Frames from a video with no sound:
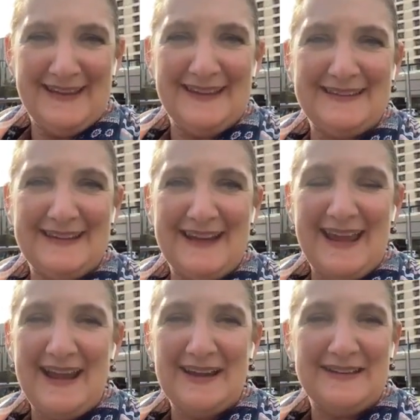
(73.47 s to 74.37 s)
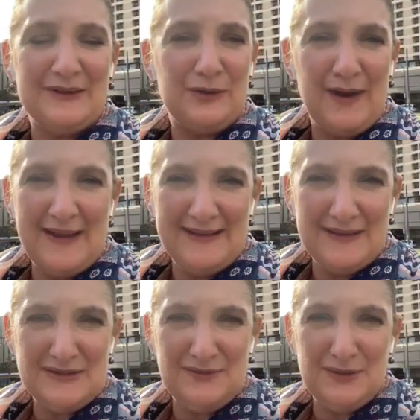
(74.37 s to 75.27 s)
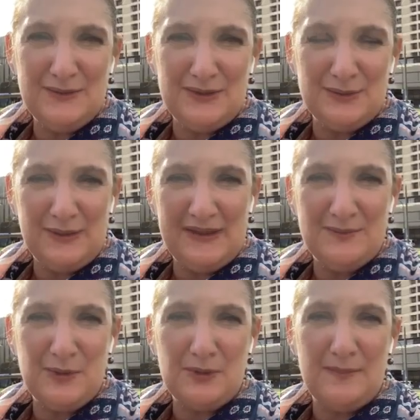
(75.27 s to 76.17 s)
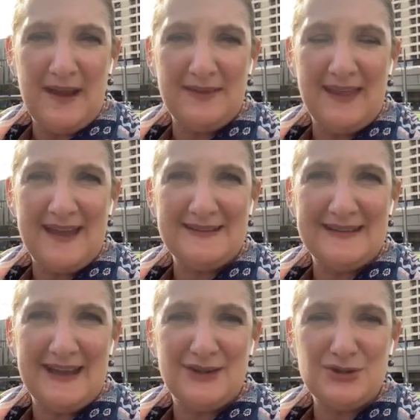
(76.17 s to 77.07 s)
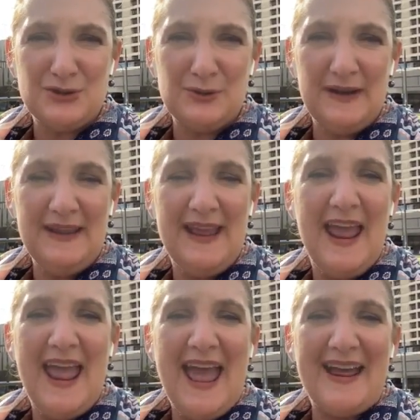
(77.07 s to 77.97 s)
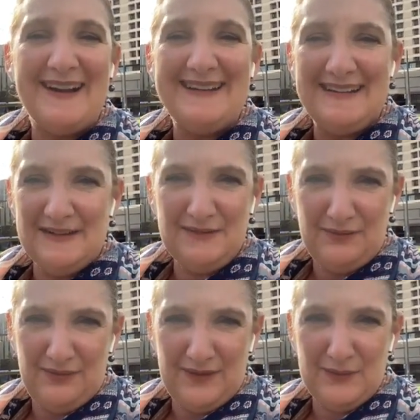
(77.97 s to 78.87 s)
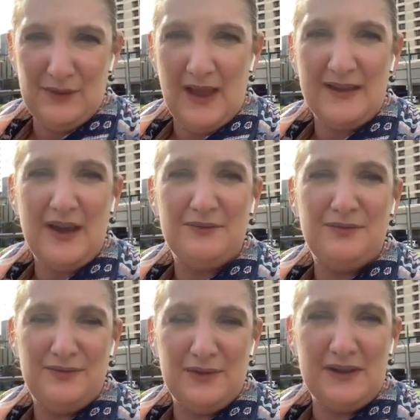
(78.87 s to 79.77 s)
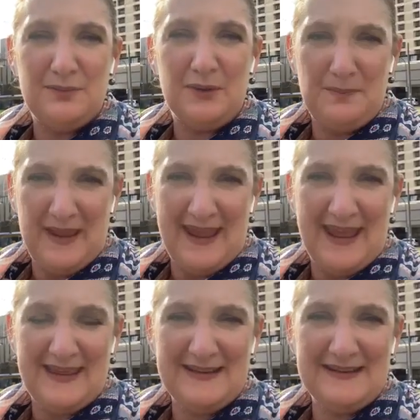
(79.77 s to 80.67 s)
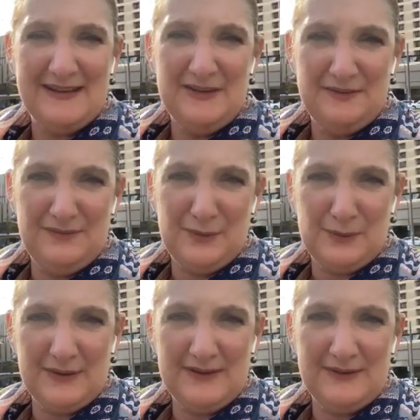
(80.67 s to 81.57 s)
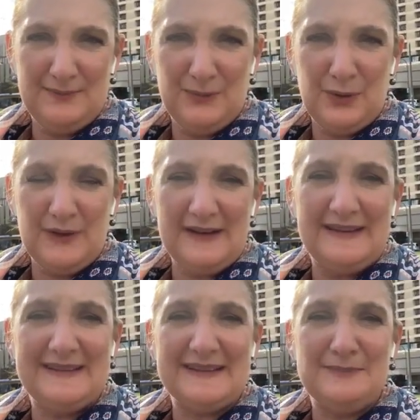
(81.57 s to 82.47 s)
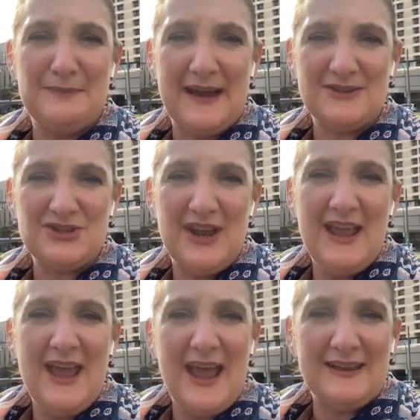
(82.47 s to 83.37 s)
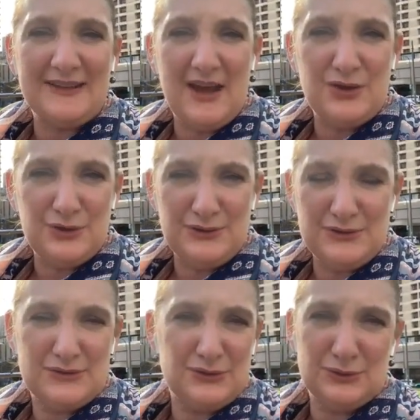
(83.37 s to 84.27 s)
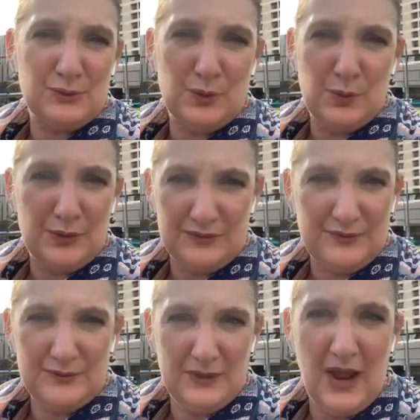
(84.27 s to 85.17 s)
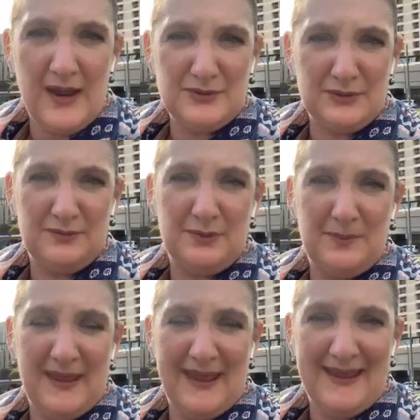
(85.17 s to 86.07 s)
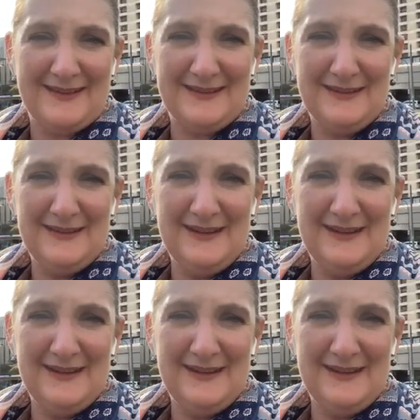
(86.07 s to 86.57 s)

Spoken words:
Yesterday I did a great interview, and you'll hear more about that shortly, and I didn't feel like I'd fully prepared for it, or at least as much as I used to or would have liked to have prepared.